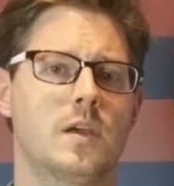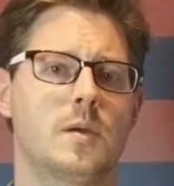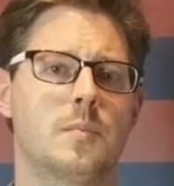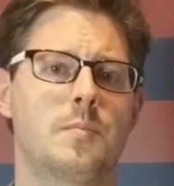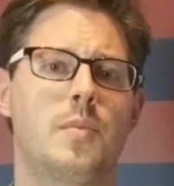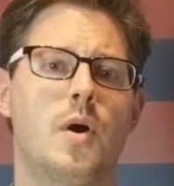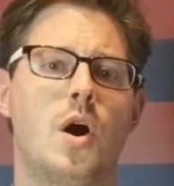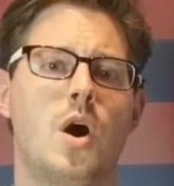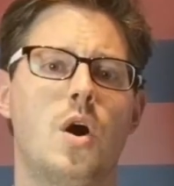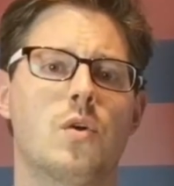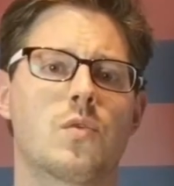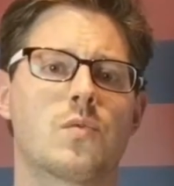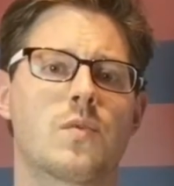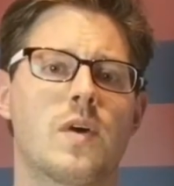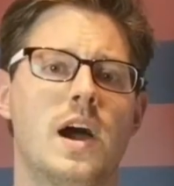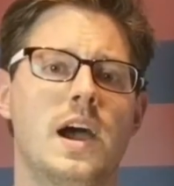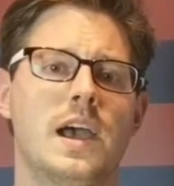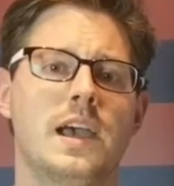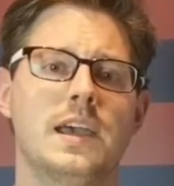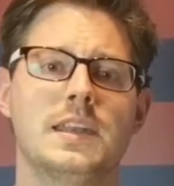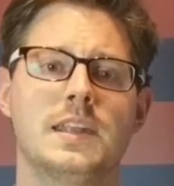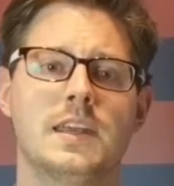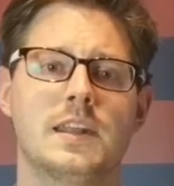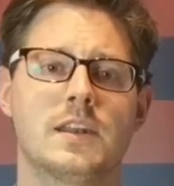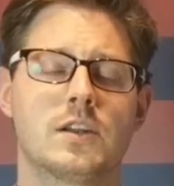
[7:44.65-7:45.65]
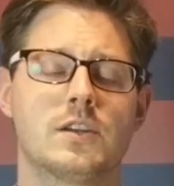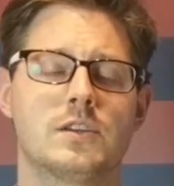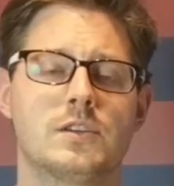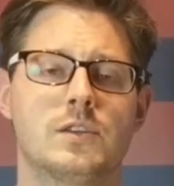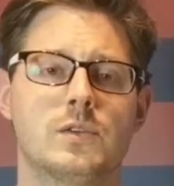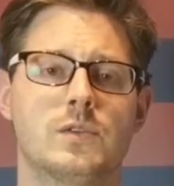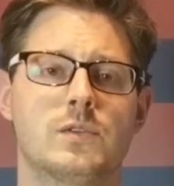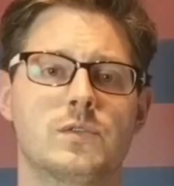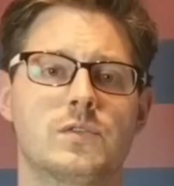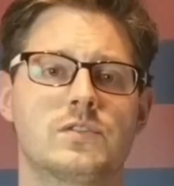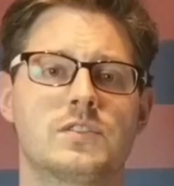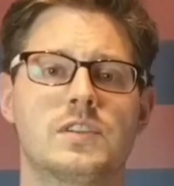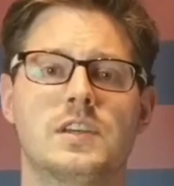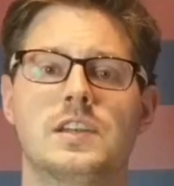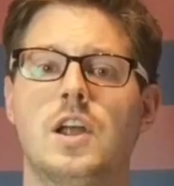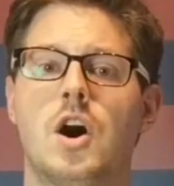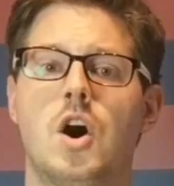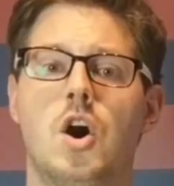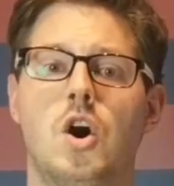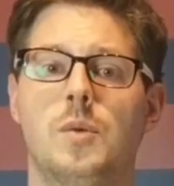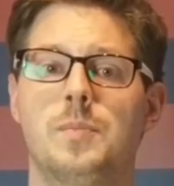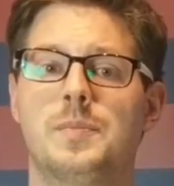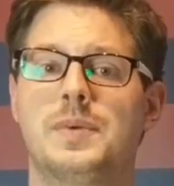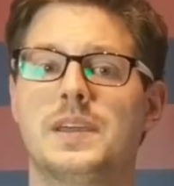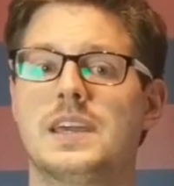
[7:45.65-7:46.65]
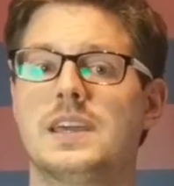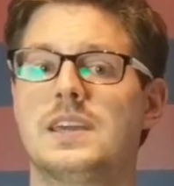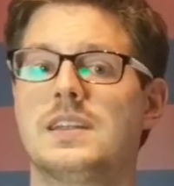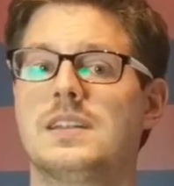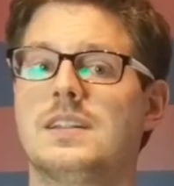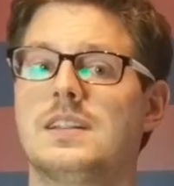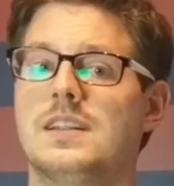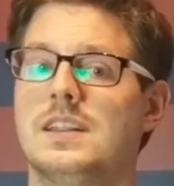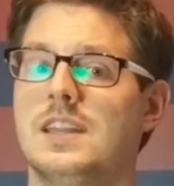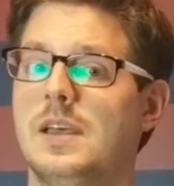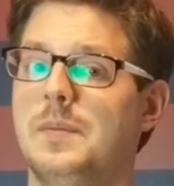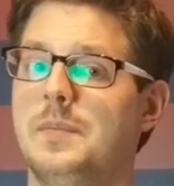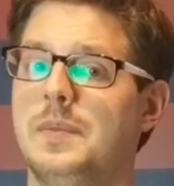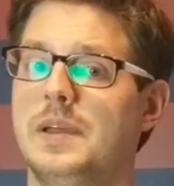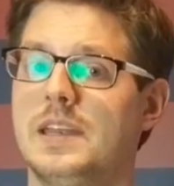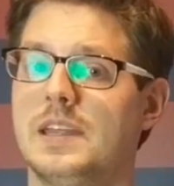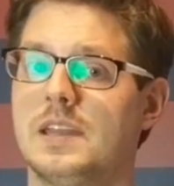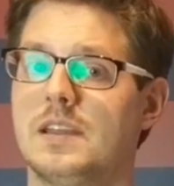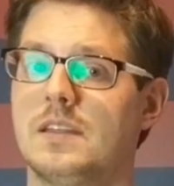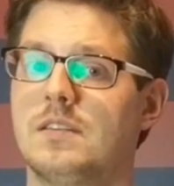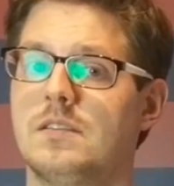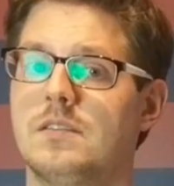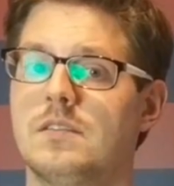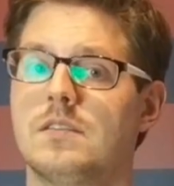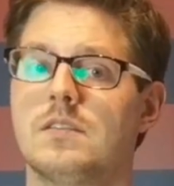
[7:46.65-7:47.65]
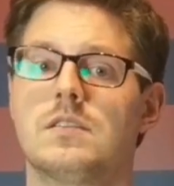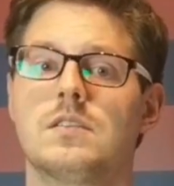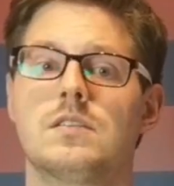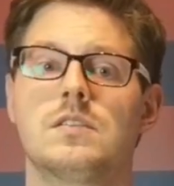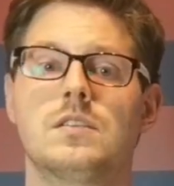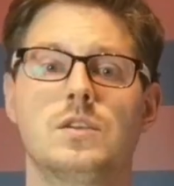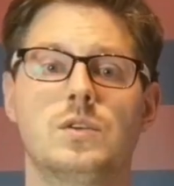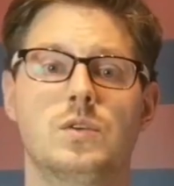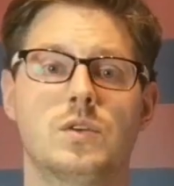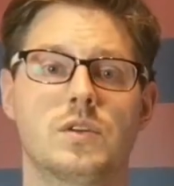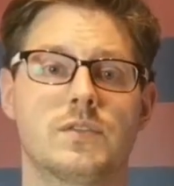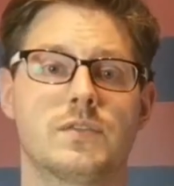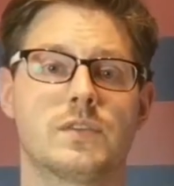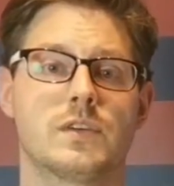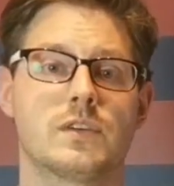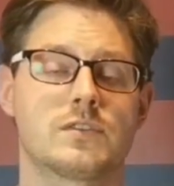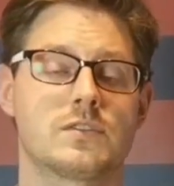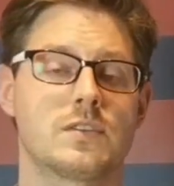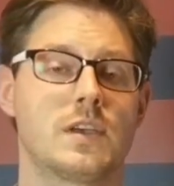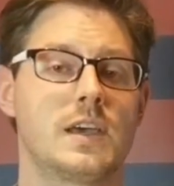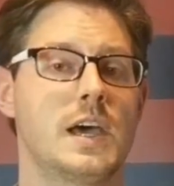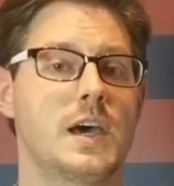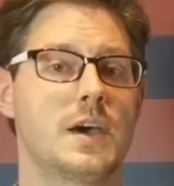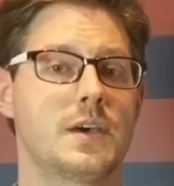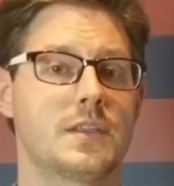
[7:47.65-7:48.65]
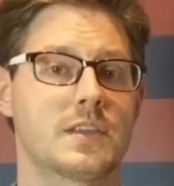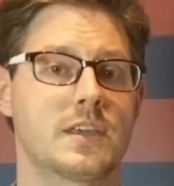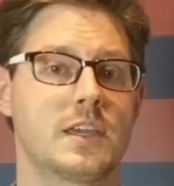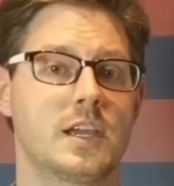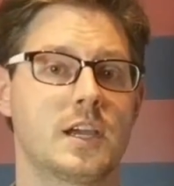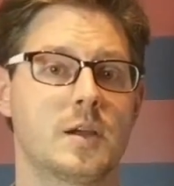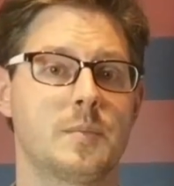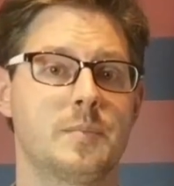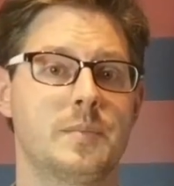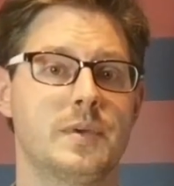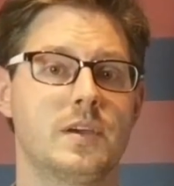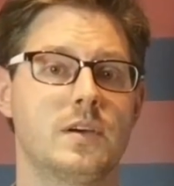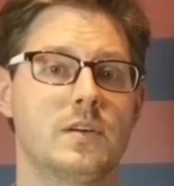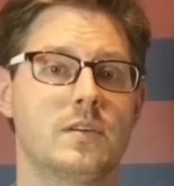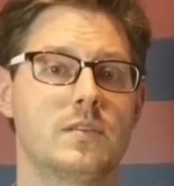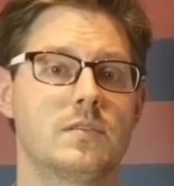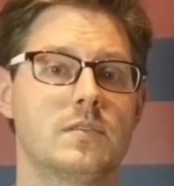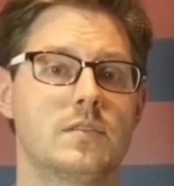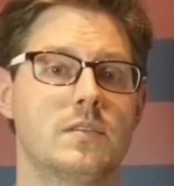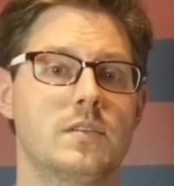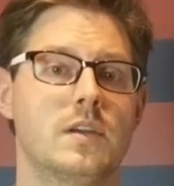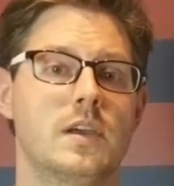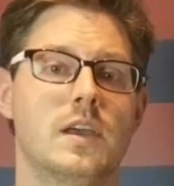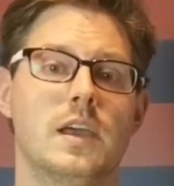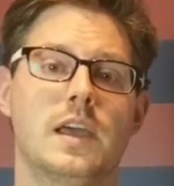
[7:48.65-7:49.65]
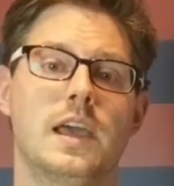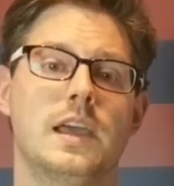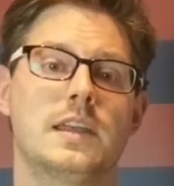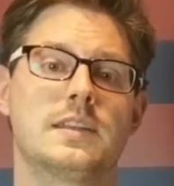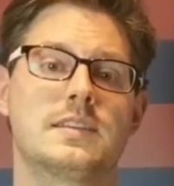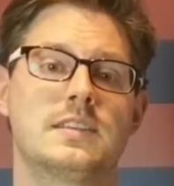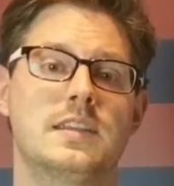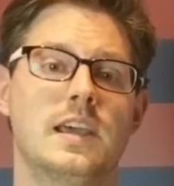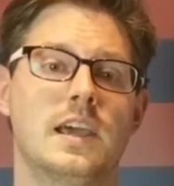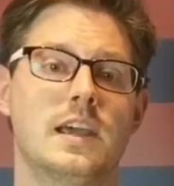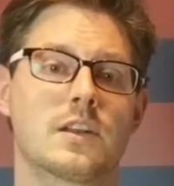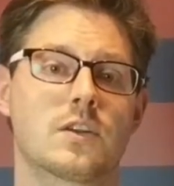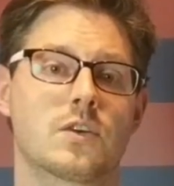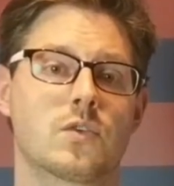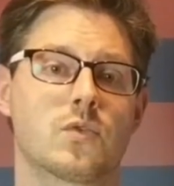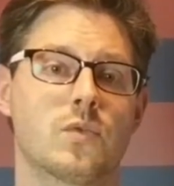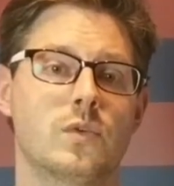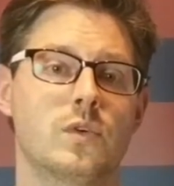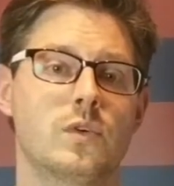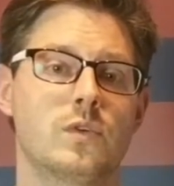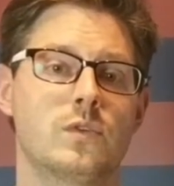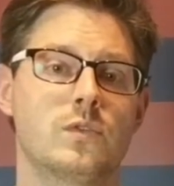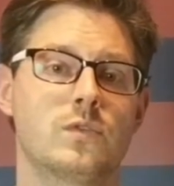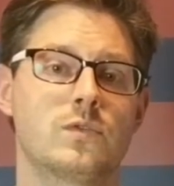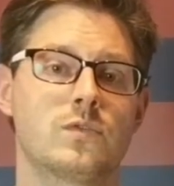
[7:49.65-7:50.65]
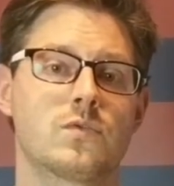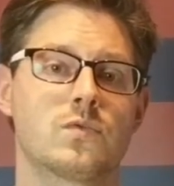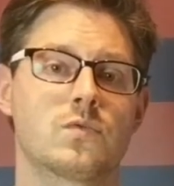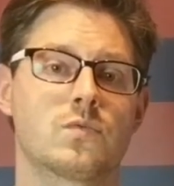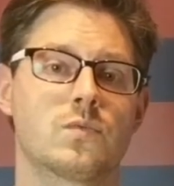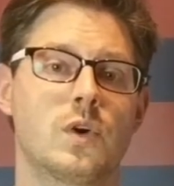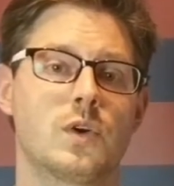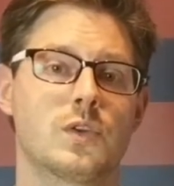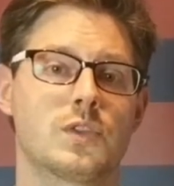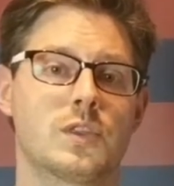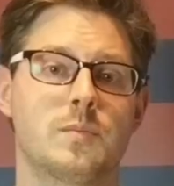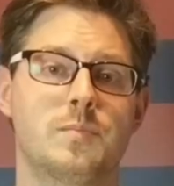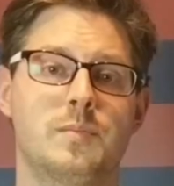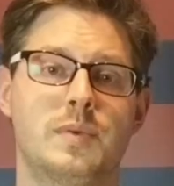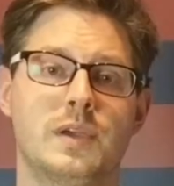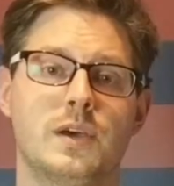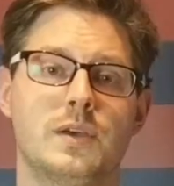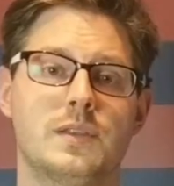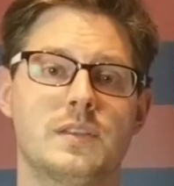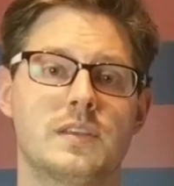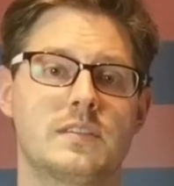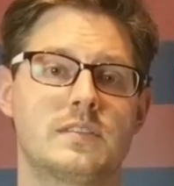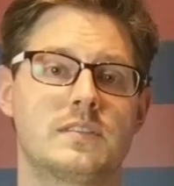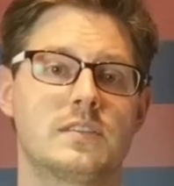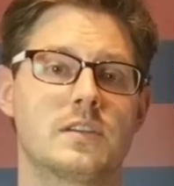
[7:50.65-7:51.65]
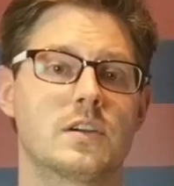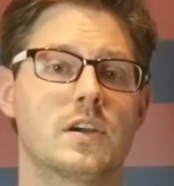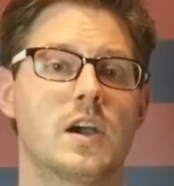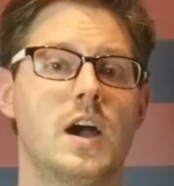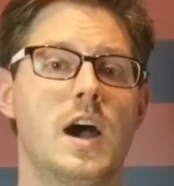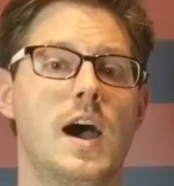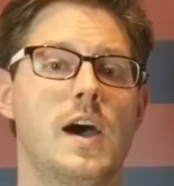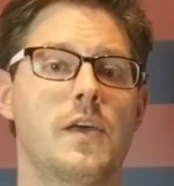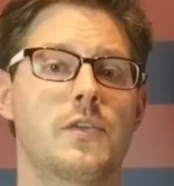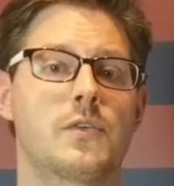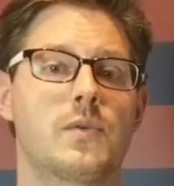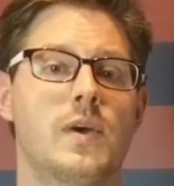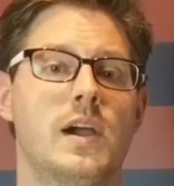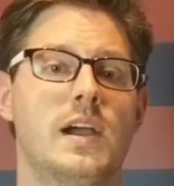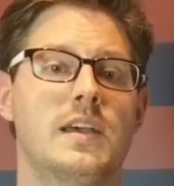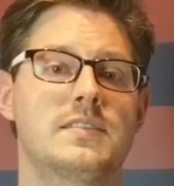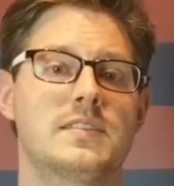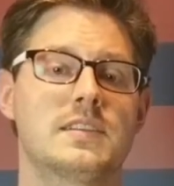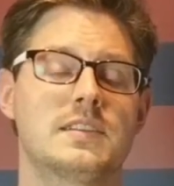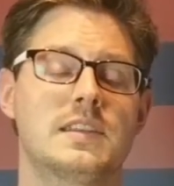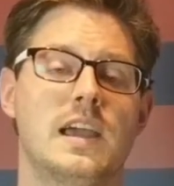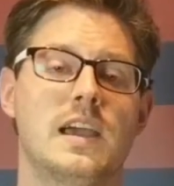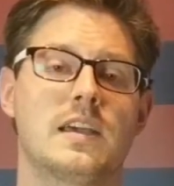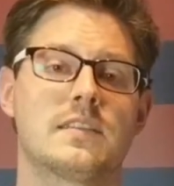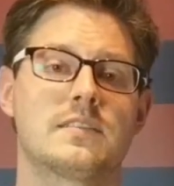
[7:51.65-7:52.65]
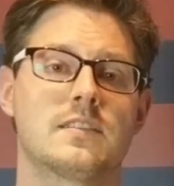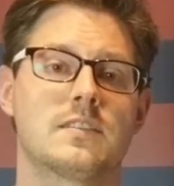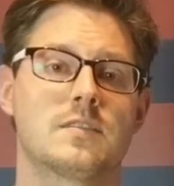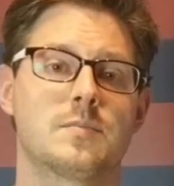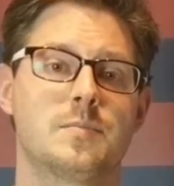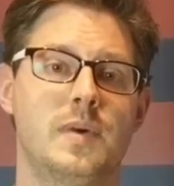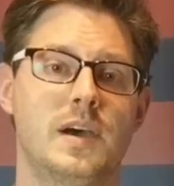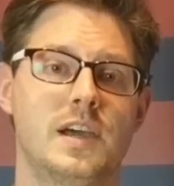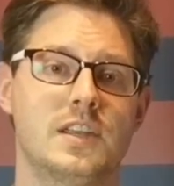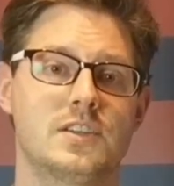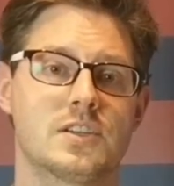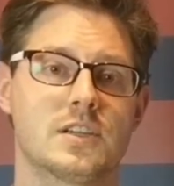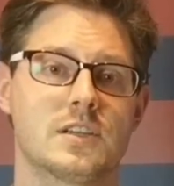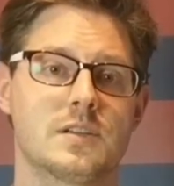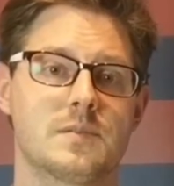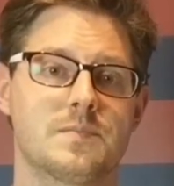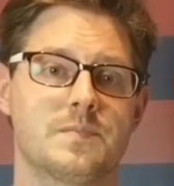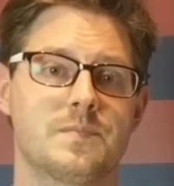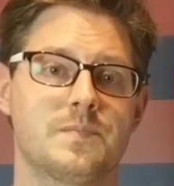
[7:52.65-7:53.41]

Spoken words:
Paul Ryan introduced an albeit limited universal health care bill, and Ted Cruz wrote the bill this year authorizing NASA's budget.